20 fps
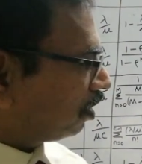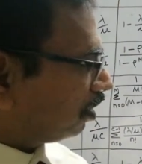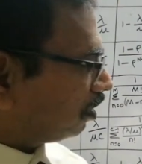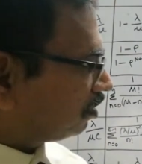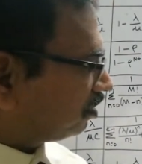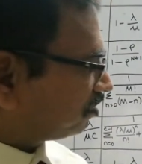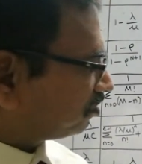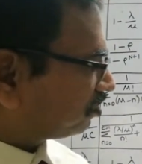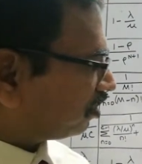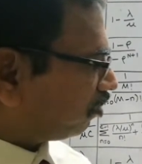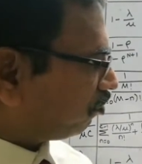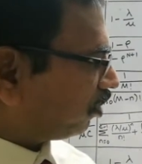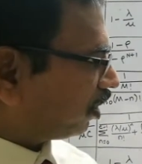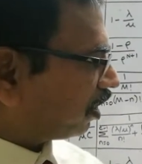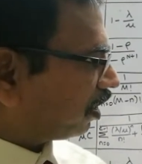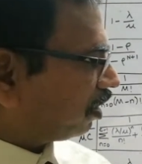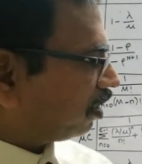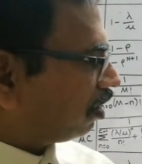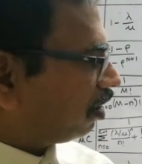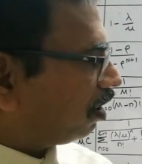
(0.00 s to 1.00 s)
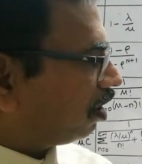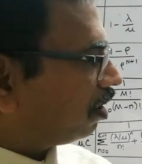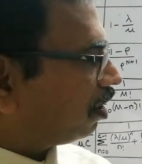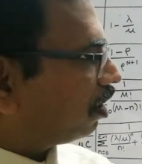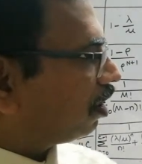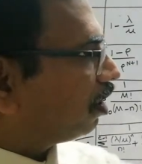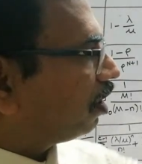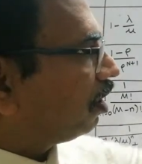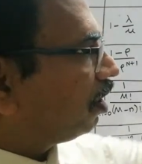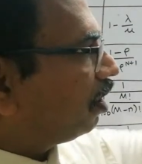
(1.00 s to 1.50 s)
this is how we can
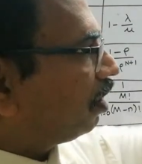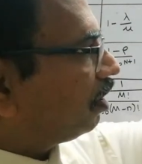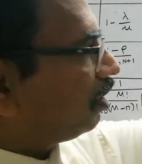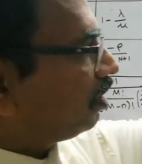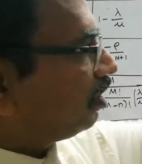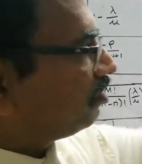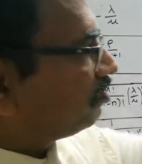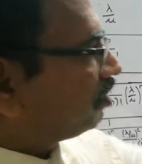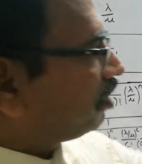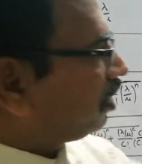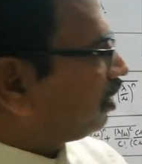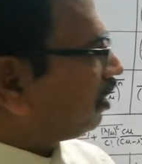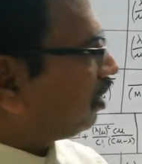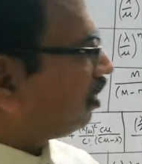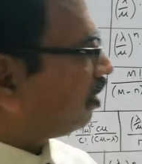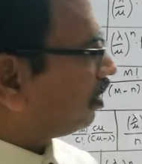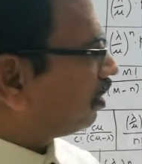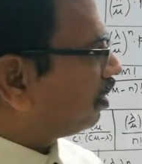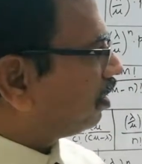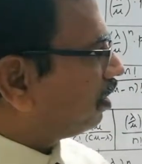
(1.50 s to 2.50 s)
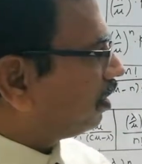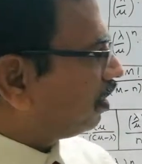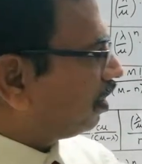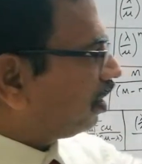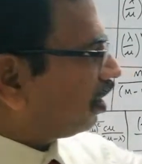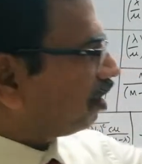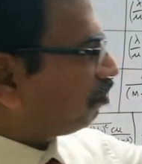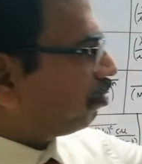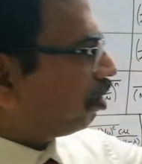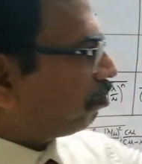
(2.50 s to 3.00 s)
easily
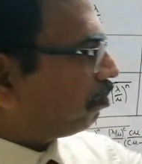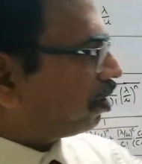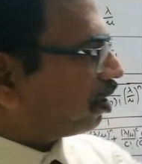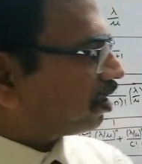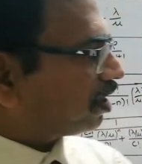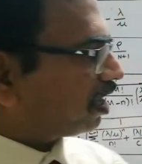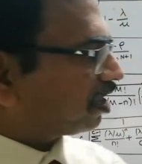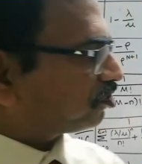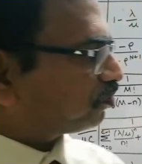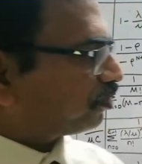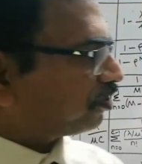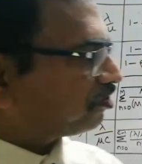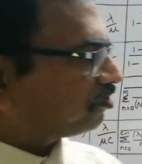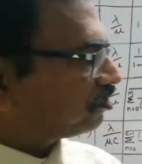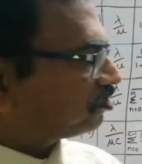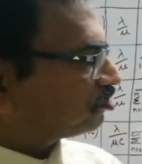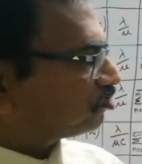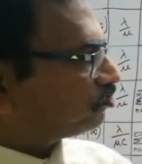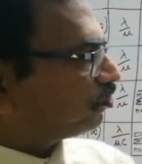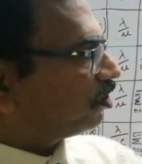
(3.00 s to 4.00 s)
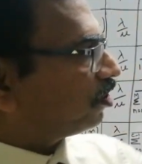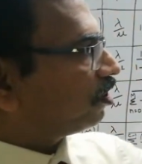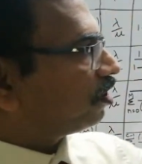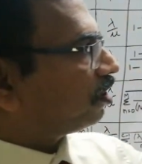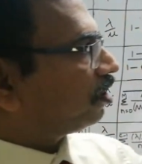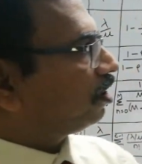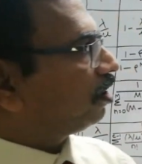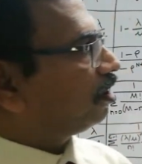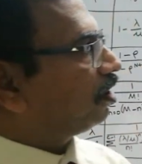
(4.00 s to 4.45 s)
remember the expressions for